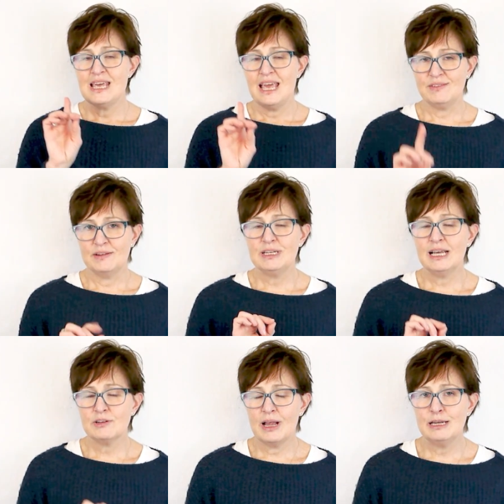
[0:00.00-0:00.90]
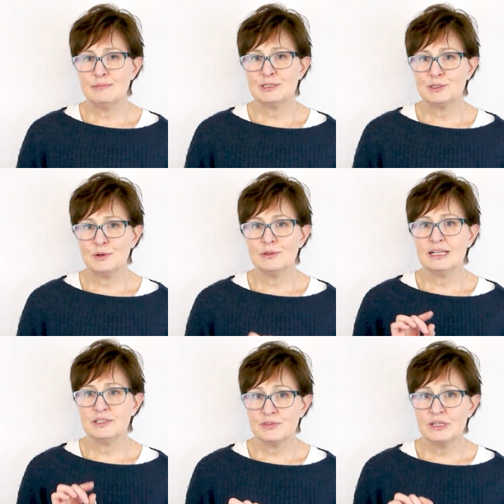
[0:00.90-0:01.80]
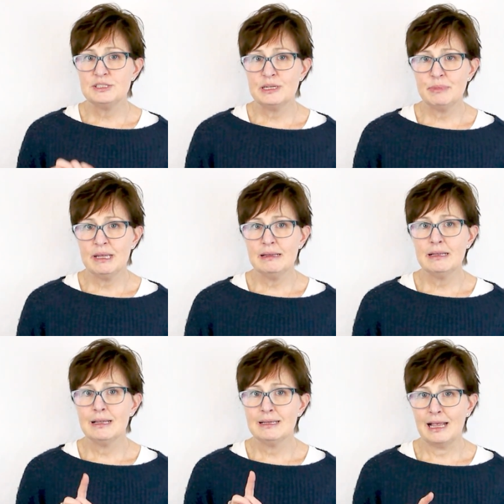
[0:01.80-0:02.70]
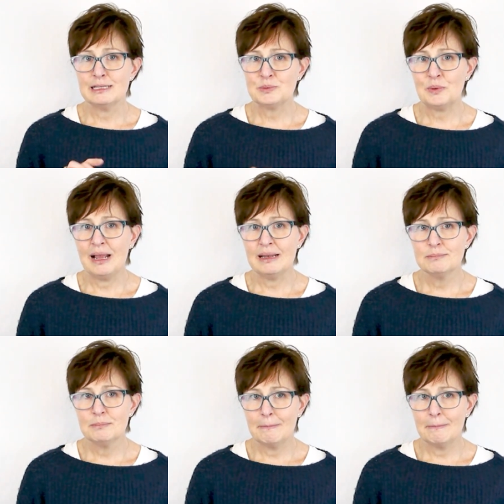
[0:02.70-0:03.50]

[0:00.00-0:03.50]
If every other item is sold as free shipping, guess what?